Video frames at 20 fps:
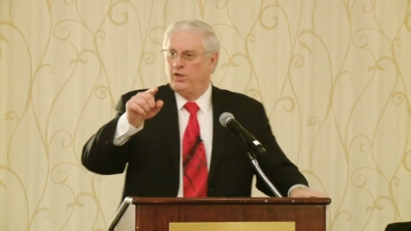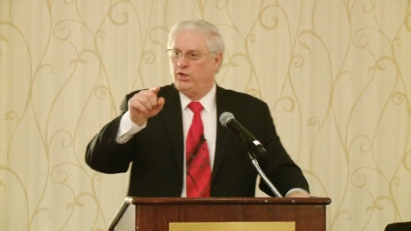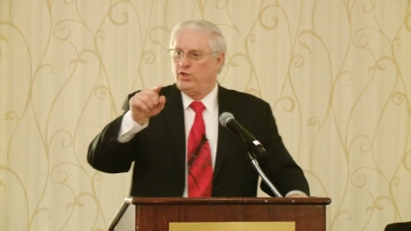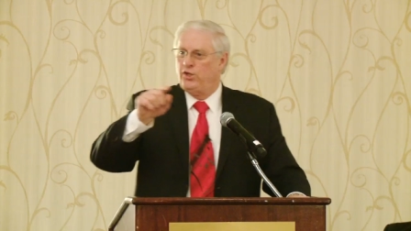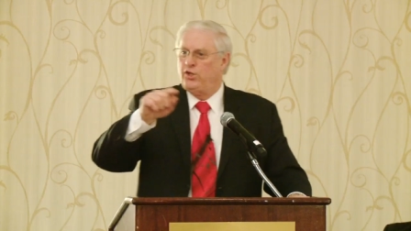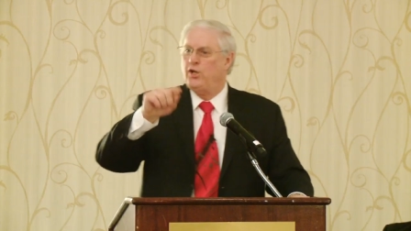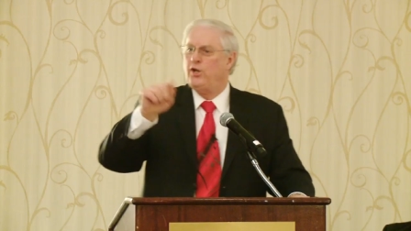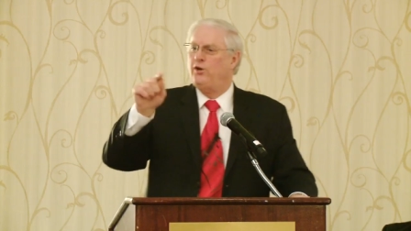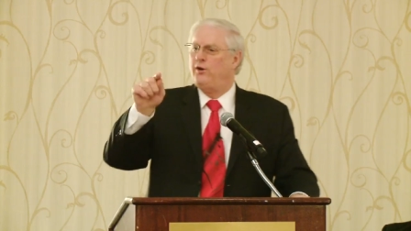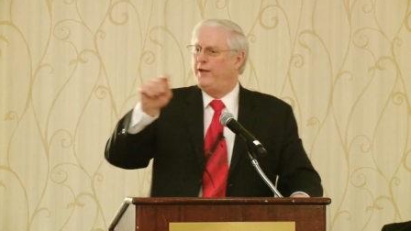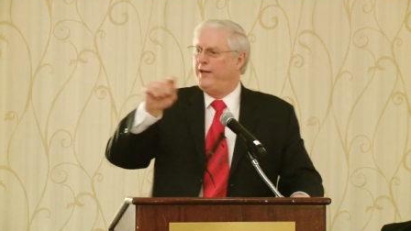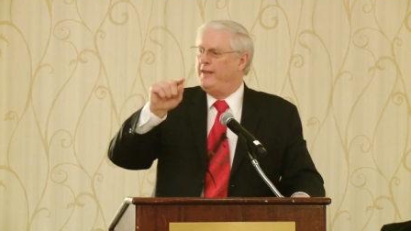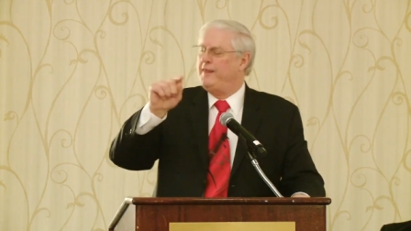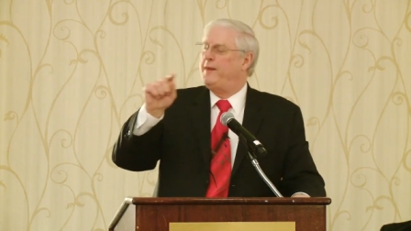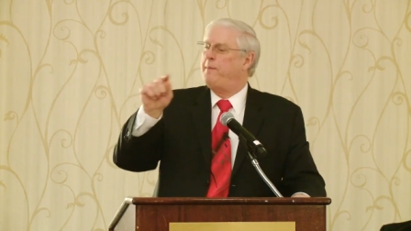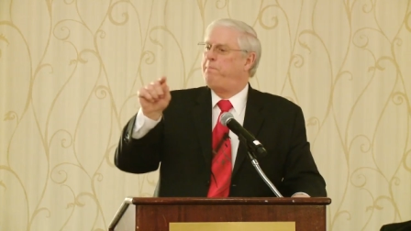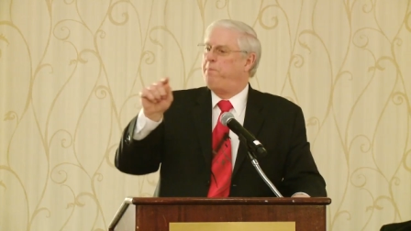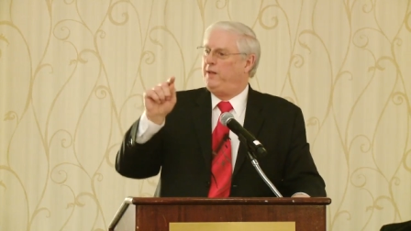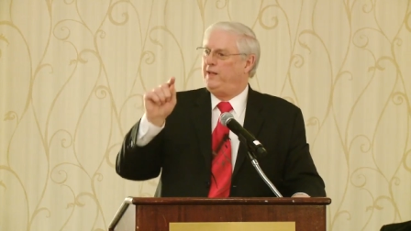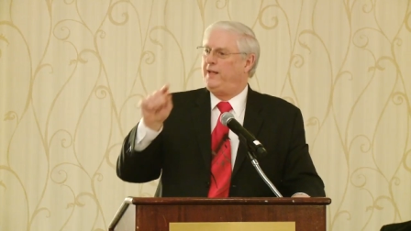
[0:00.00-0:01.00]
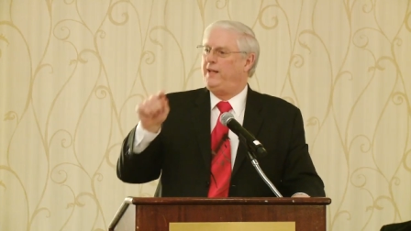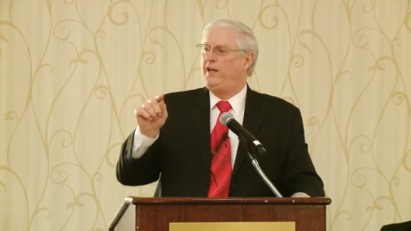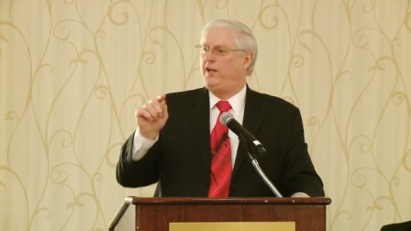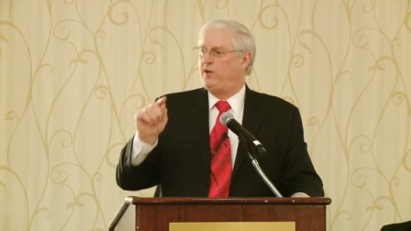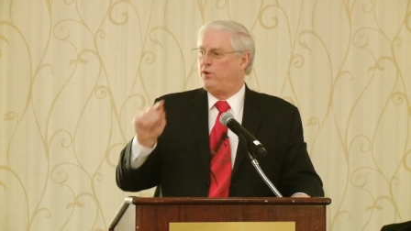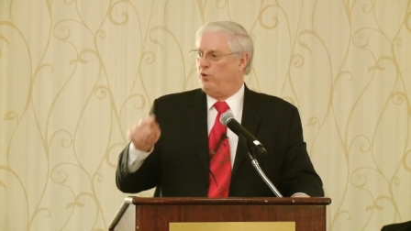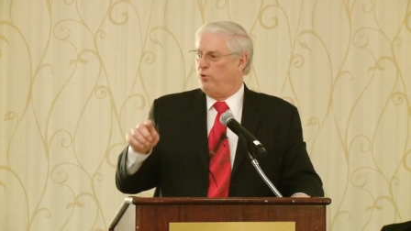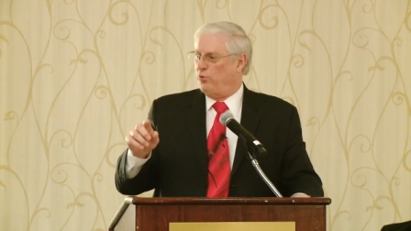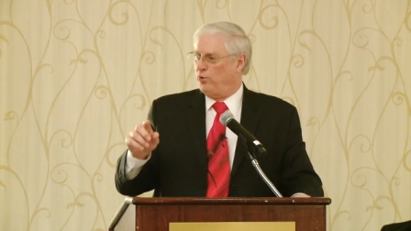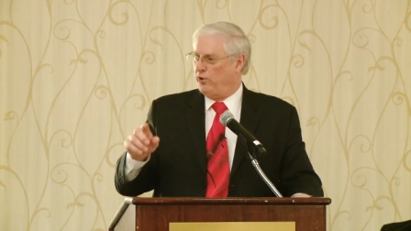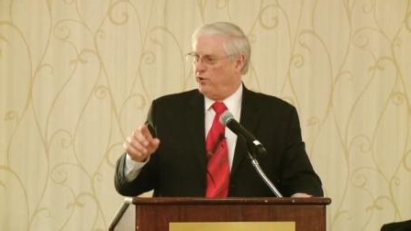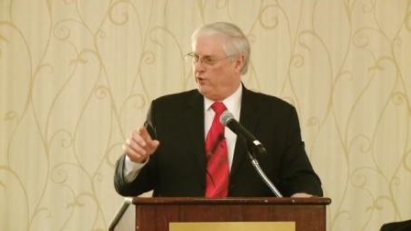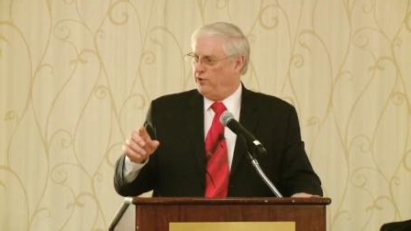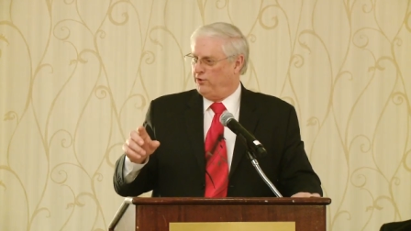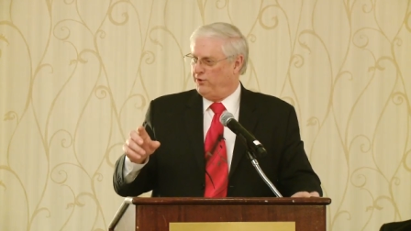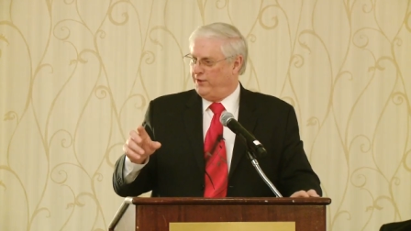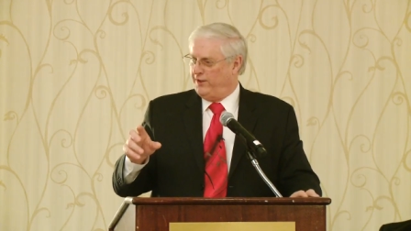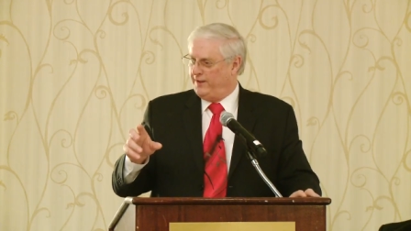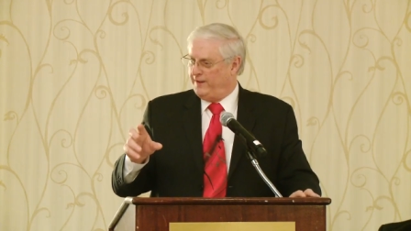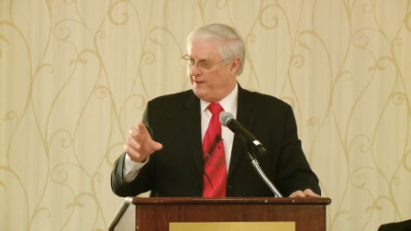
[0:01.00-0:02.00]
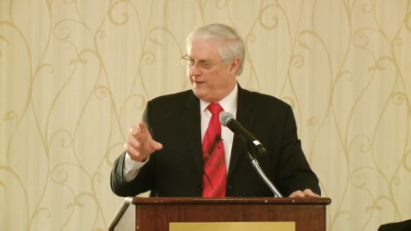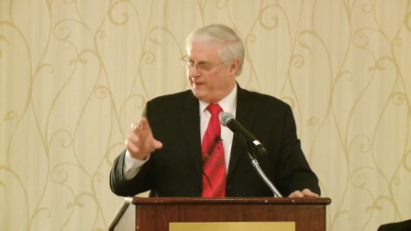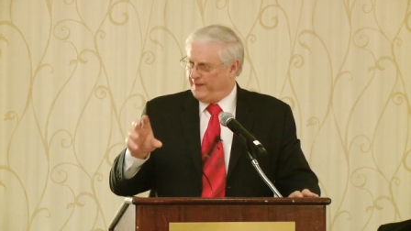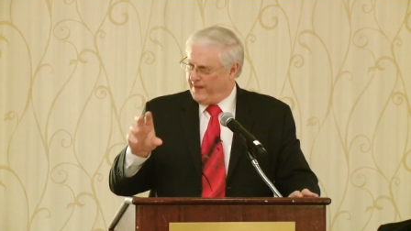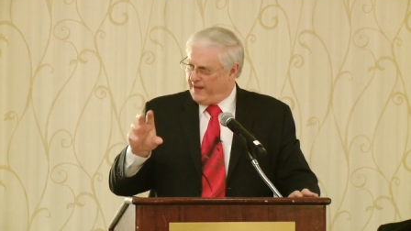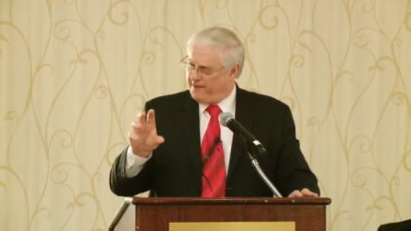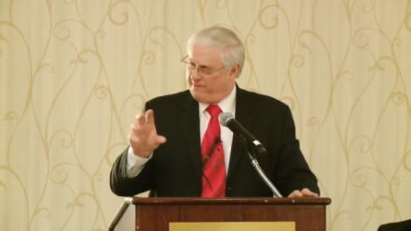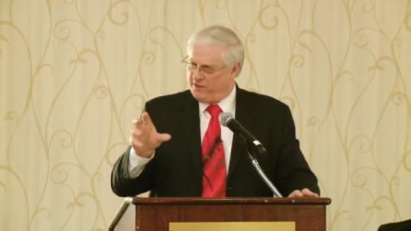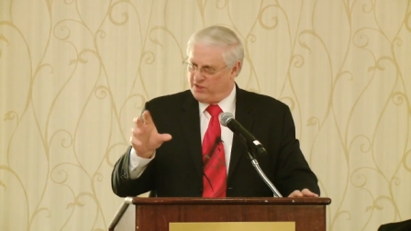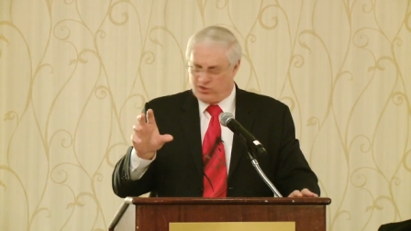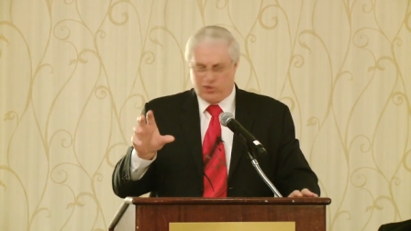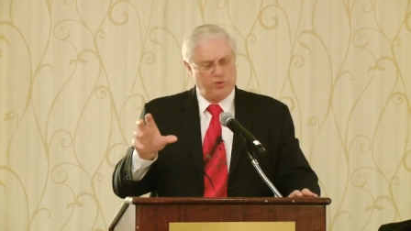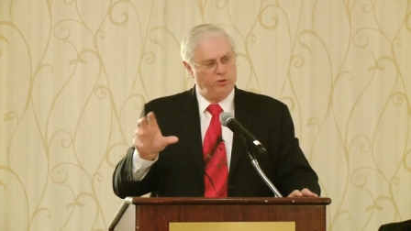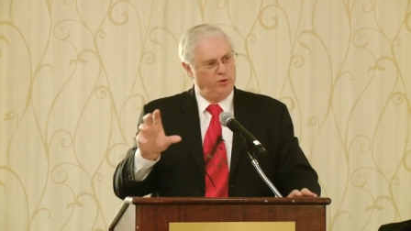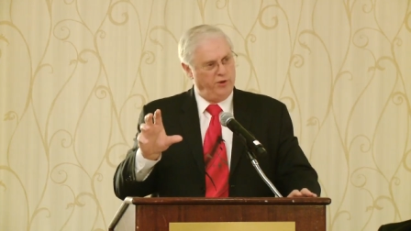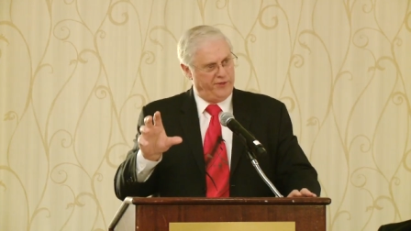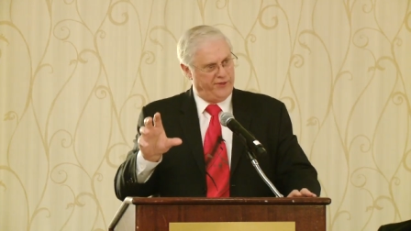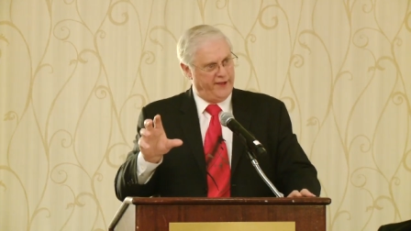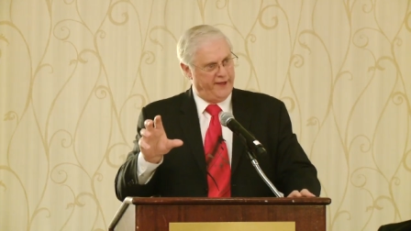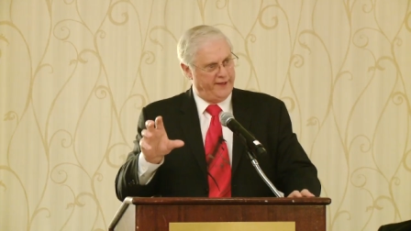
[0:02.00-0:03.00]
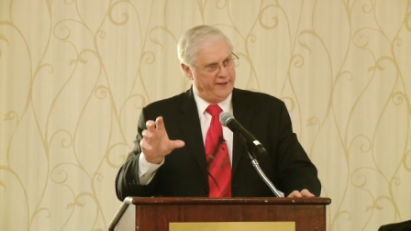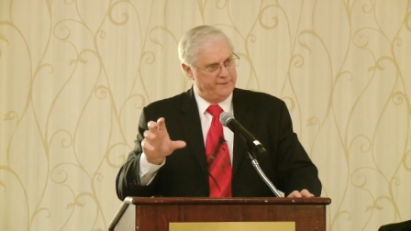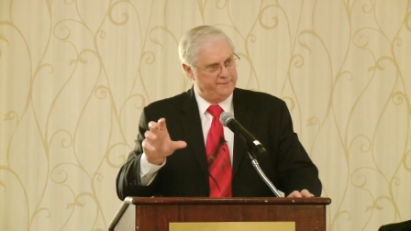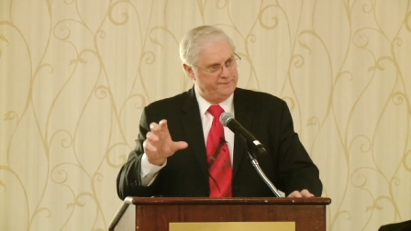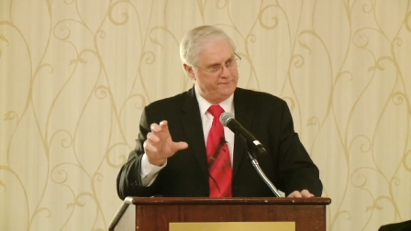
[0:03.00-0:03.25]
you know, in the political world, they have this cool thing.